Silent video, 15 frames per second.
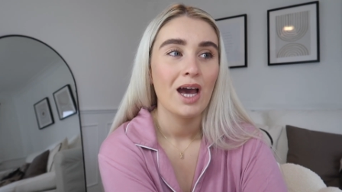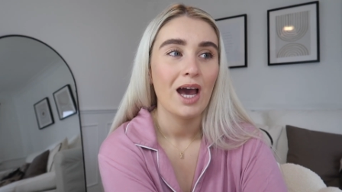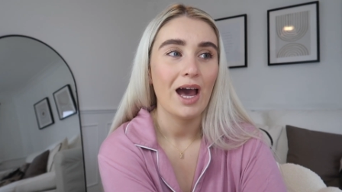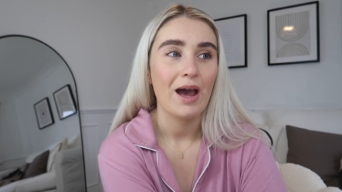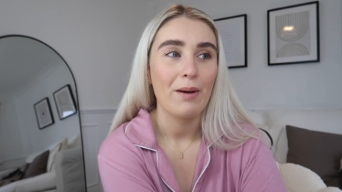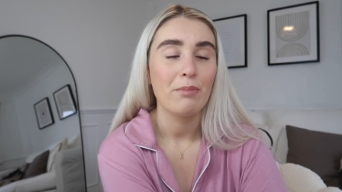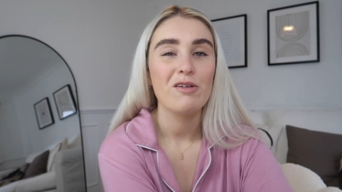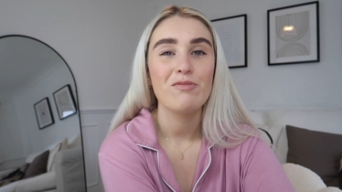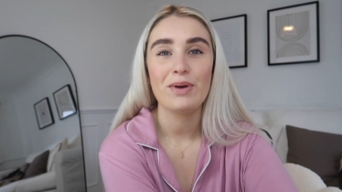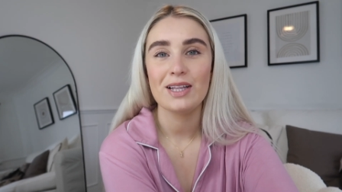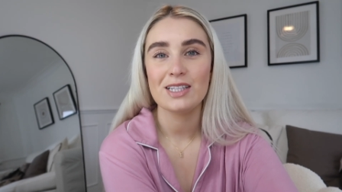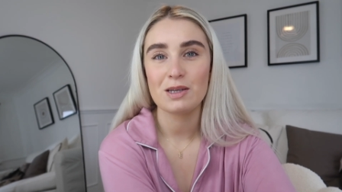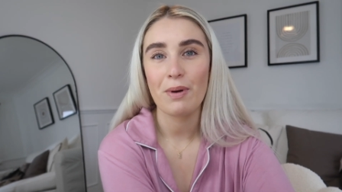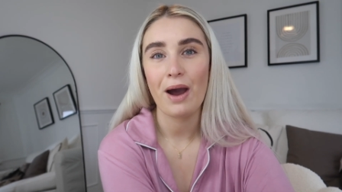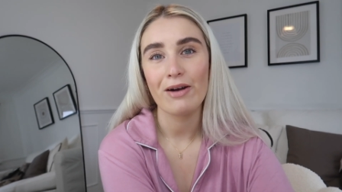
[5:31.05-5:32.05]
Um, we've
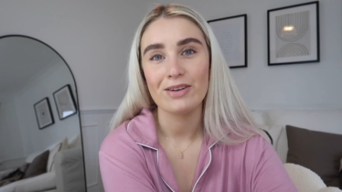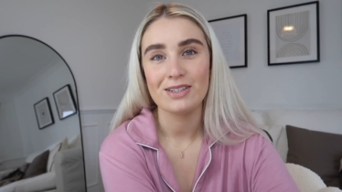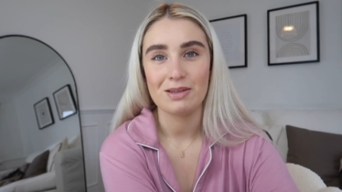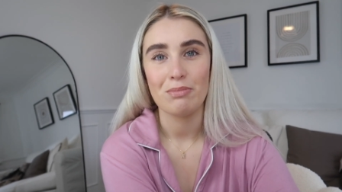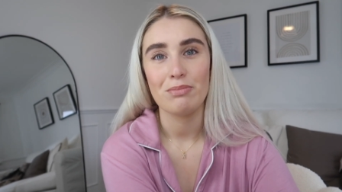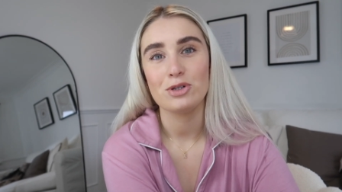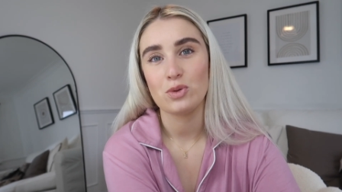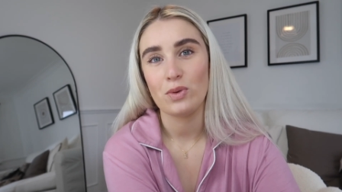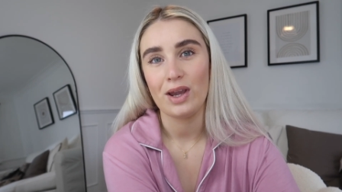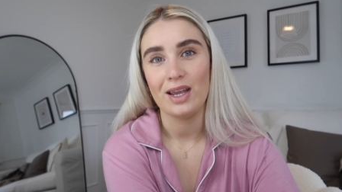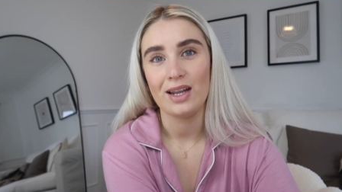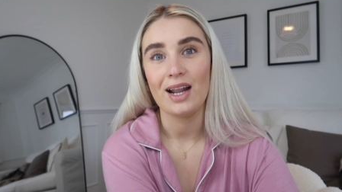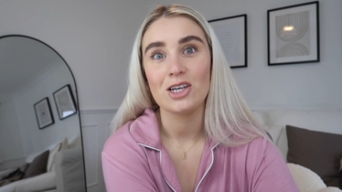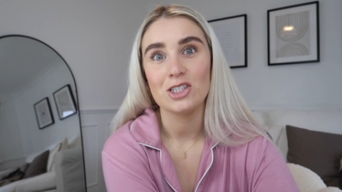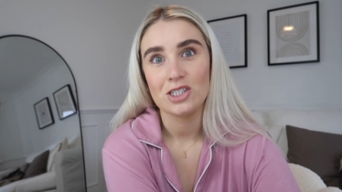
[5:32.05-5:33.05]
been to Paris in
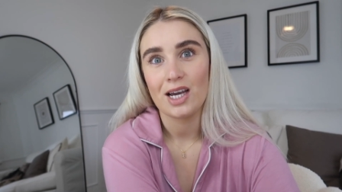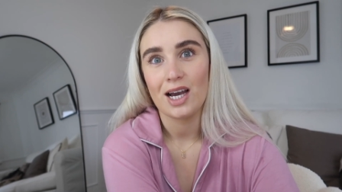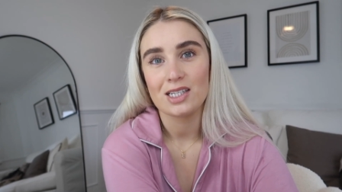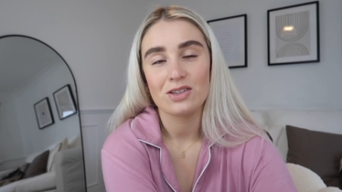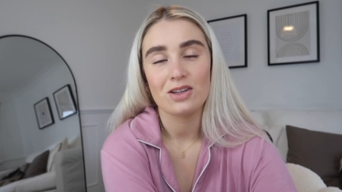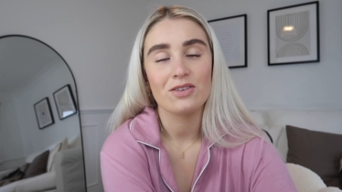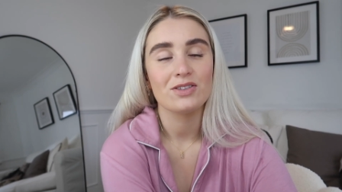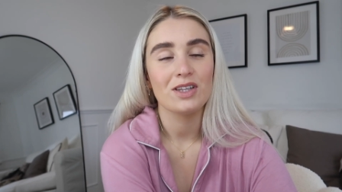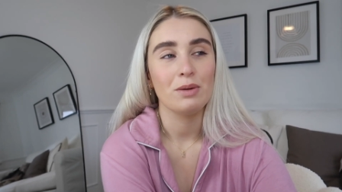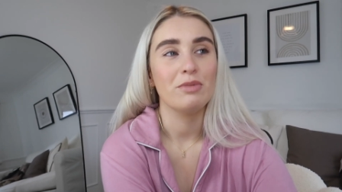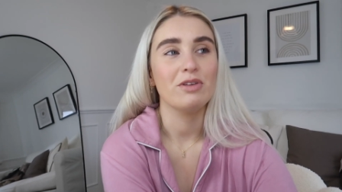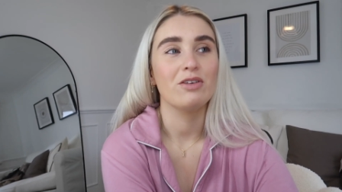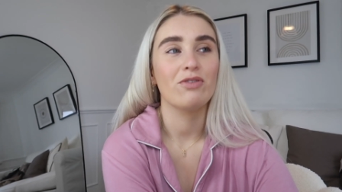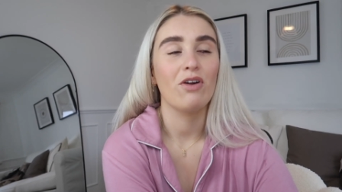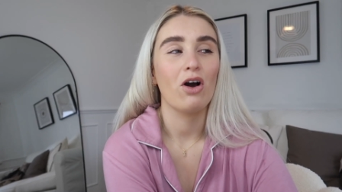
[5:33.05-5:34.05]
between, as you guys will have seen
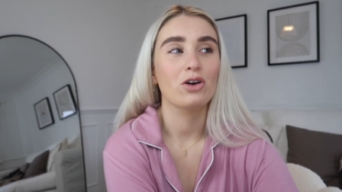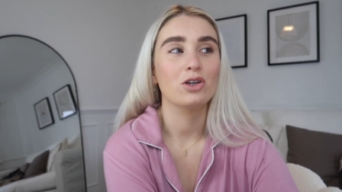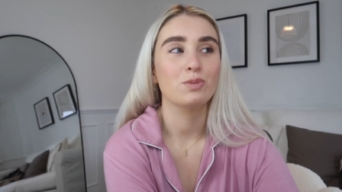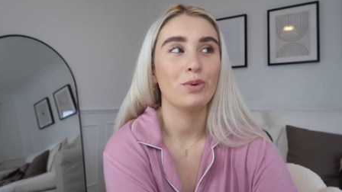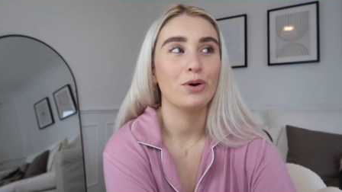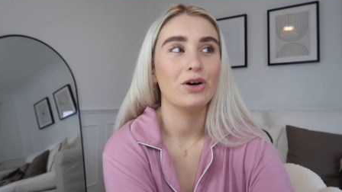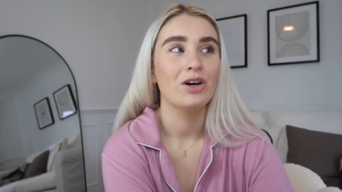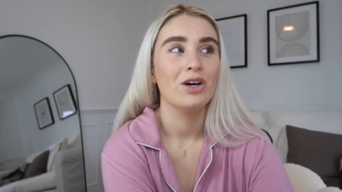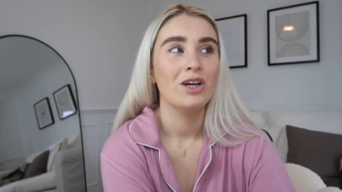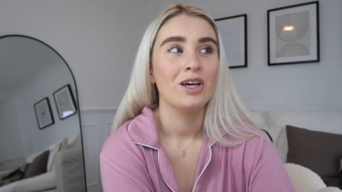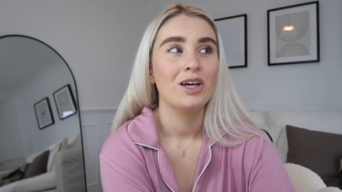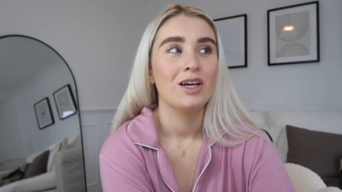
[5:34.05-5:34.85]
with the vlogs, but